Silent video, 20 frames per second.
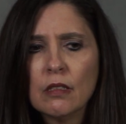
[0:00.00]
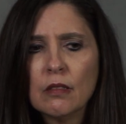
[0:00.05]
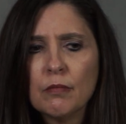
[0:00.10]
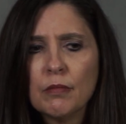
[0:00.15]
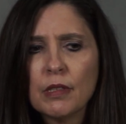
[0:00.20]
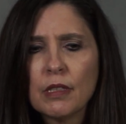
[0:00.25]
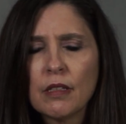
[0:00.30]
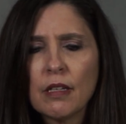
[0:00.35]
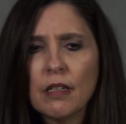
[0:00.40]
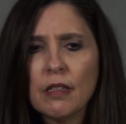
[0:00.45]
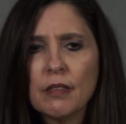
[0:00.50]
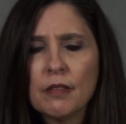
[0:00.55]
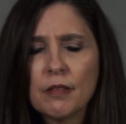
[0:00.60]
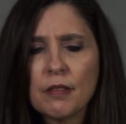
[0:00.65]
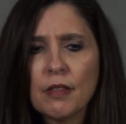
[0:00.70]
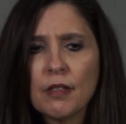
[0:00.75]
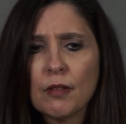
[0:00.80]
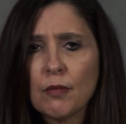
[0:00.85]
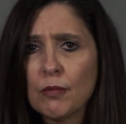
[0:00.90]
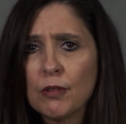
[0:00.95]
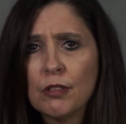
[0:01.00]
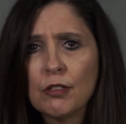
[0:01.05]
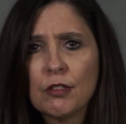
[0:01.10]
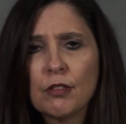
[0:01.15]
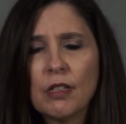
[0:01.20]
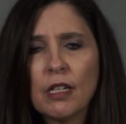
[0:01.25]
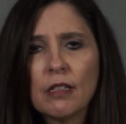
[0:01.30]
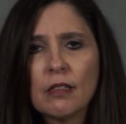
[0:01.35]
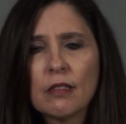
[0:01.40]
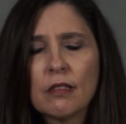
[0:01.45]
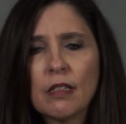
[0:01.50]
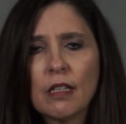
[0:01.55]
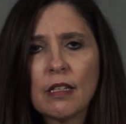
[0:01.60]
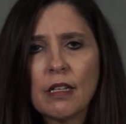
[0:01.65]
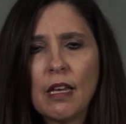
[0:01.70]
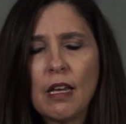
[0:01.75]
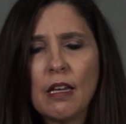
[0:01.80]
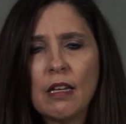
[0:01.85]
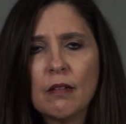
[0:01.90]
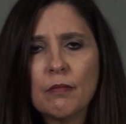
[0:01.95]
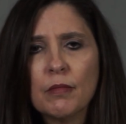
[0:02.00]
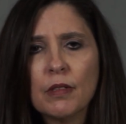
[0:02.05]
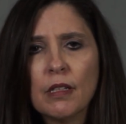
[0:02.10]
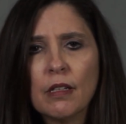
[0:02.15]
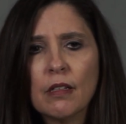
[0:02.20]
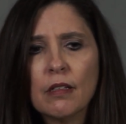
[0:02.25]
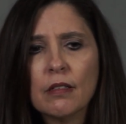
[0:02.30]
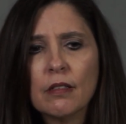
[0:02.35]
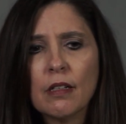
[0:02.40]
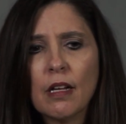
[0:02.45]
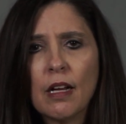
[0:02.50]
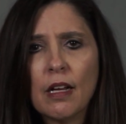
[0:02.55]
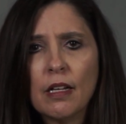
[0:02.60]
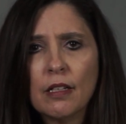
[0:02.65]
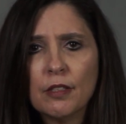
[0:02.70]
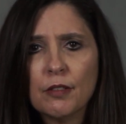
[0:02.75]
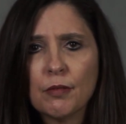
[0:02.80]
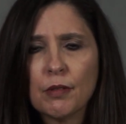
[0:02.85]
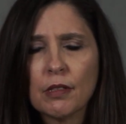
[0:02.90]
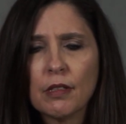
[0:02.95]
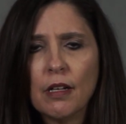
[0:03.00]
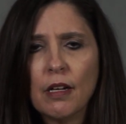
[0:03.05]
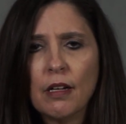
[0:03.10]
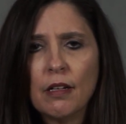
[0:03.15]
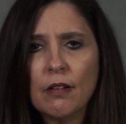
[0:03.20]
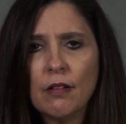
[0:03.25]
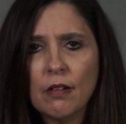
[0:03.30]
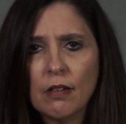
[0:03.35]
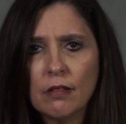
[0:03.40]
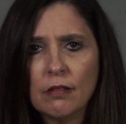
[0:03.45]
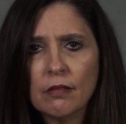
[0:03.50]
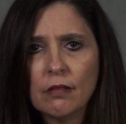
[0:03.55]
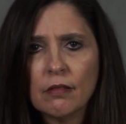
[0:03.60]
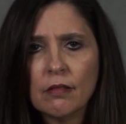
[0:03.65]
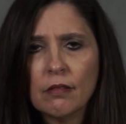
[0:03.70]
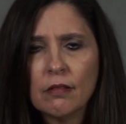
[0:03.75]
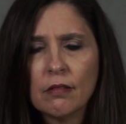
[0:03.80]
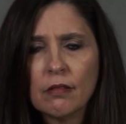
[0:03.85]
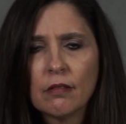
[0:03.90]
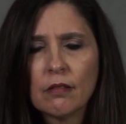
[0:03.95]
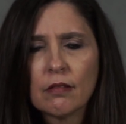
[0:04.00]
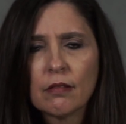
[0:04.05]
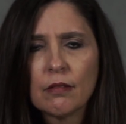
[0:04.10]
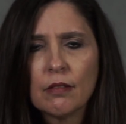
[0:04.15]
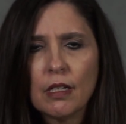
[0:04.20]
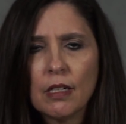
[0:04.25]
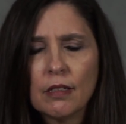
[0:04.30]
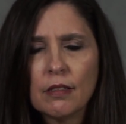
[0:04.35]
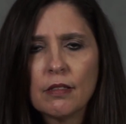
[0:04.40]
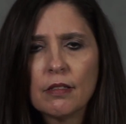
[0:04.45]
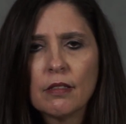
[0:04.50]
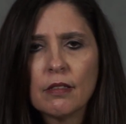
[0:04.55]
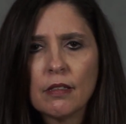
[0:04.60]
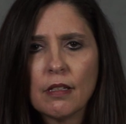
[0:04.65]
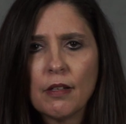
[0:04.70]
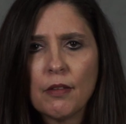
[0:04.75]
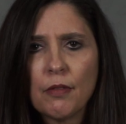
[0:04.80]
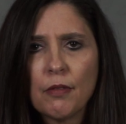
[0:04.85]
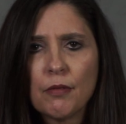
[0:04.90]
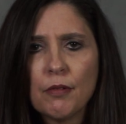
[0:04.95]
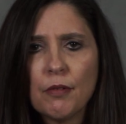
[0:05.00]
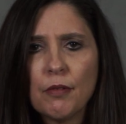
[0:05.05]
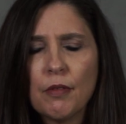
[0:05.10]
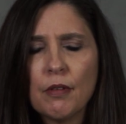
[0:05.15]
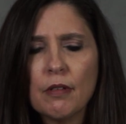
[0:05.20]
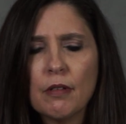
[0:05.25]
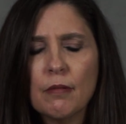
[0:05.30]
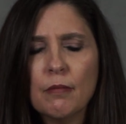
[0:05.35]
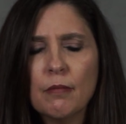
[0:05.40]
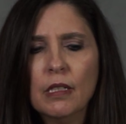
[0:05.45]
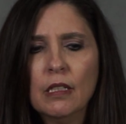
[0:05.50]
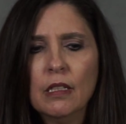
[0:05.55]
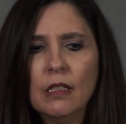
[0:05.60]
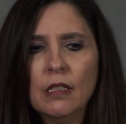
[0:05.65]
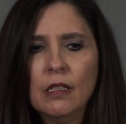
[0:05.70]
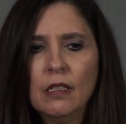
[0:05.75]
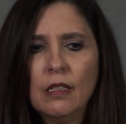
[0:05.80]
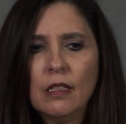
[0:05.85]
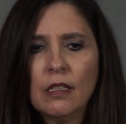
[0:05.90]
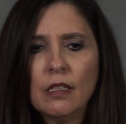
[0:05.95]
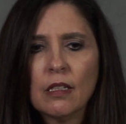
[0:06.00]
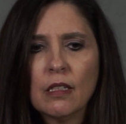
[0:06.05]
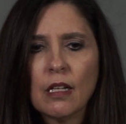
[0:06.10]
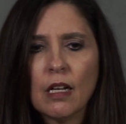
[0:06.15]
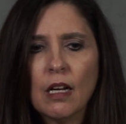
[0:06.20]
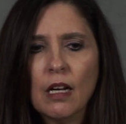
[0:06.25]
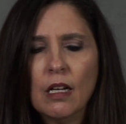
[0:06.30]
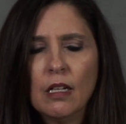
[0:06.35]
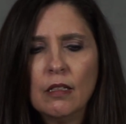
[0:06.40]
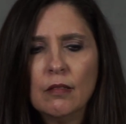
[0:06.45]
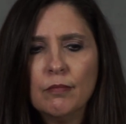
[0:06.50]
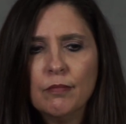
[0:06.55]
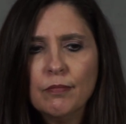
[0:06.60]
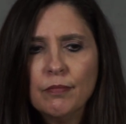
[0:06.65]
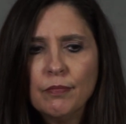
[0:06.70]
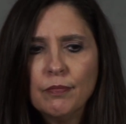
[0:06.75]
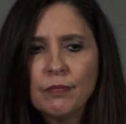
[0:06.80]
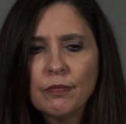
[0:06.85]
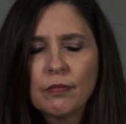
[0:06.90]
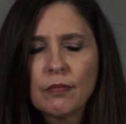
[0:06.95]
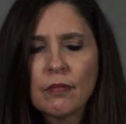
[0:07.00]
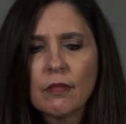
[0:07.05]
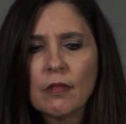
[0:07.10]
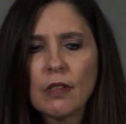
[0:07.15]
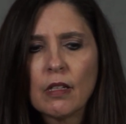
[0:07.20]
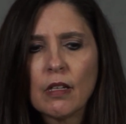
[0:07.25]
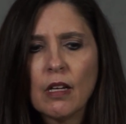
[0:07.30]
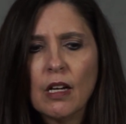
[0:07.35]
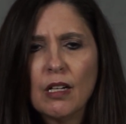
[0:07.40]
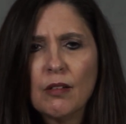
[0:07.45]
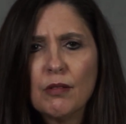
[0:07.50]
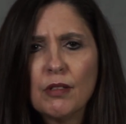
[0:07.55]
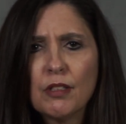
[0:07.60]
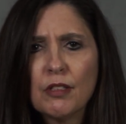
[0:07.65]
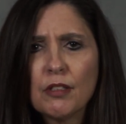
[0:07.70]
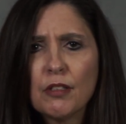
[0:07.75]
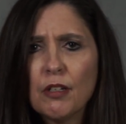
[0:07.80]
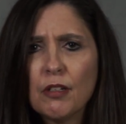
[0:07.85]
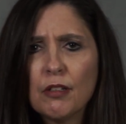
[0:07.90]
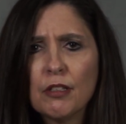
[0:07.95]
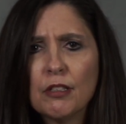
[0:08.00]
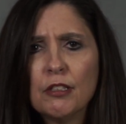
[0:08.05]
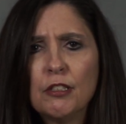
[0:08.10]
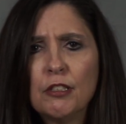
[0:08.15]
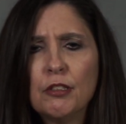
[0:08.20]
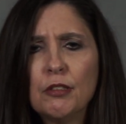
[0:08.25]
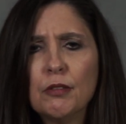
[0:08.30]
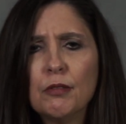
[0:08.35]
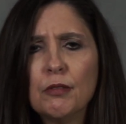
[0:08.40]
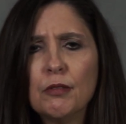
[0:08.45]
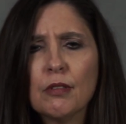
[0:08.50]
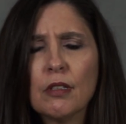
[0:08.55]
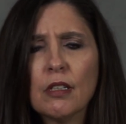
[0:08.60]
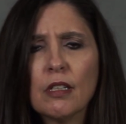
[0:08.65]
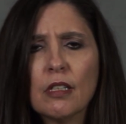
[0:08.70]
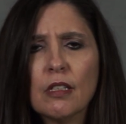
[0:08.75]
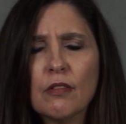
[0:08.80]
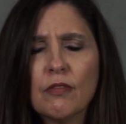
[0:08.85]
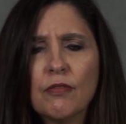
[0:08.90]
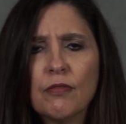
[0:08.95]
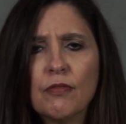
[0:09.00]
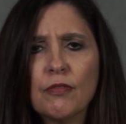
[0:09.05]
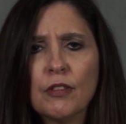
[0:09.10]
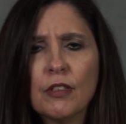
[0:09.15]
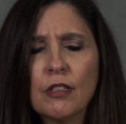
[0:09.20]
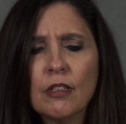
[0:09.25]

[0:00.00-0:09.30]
because there were trials that came, and I had to rely on Christ to get through them. I would encourage you, if